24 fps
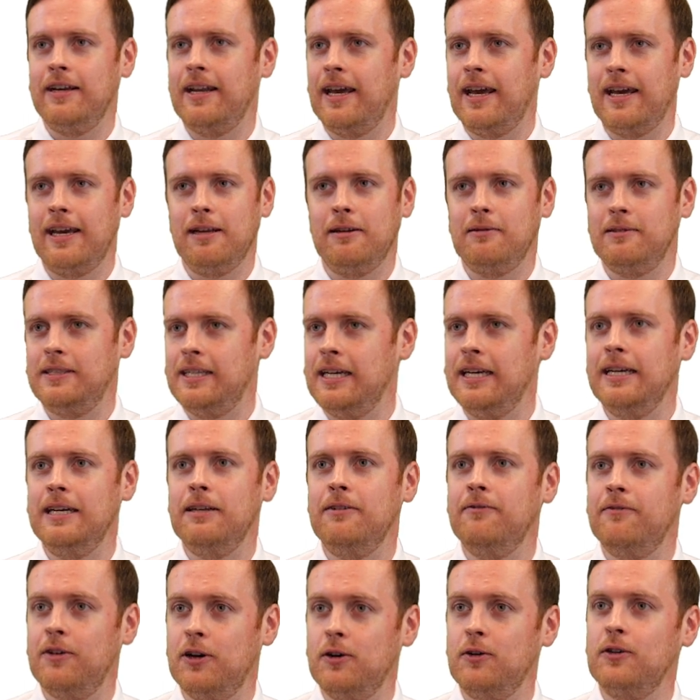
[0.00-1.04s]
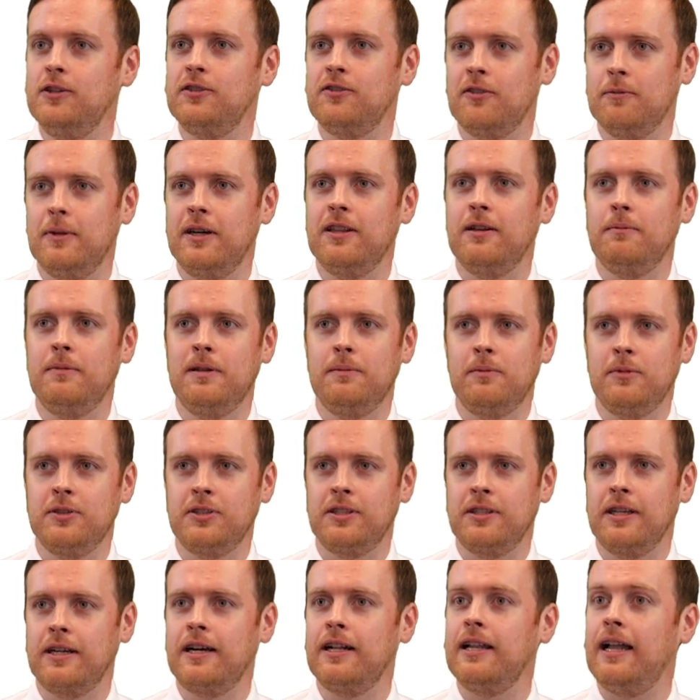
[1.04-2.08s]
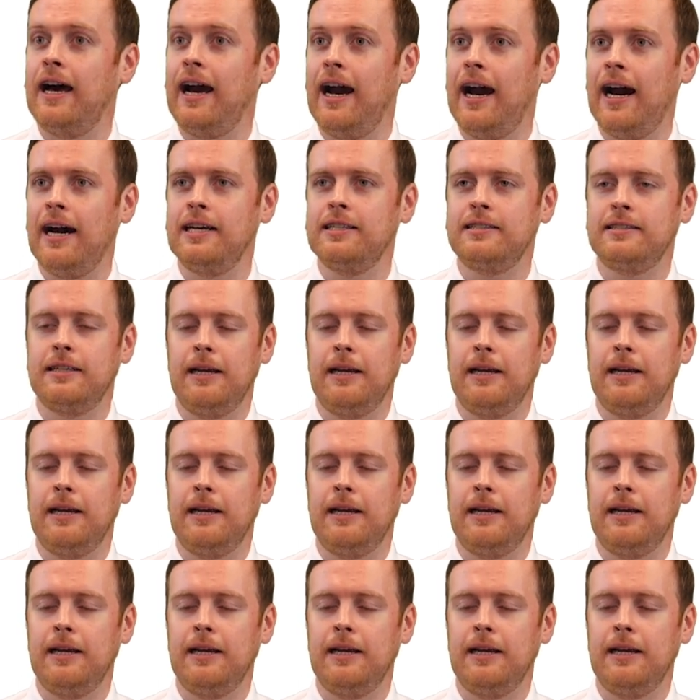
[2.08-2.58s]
8, 10 votes from other members of the class.